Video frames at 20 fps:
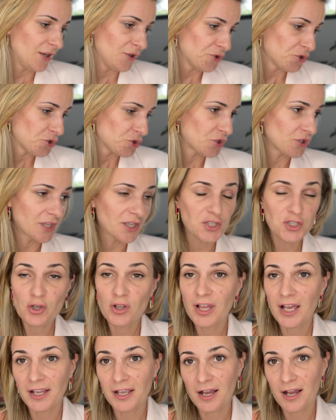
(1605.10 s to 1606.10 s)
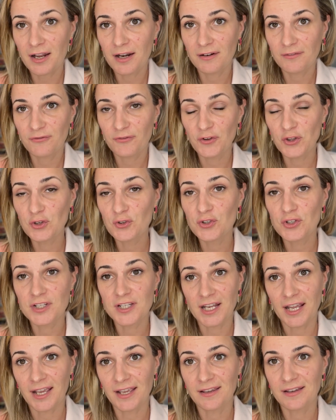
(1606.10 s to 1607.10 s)
So that's all I got for you
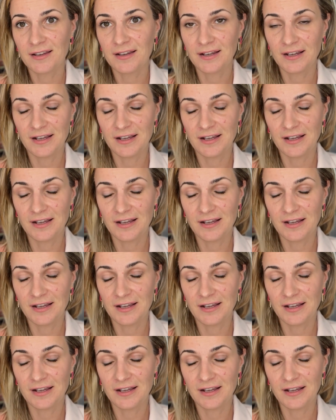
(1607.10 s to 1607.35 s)
today.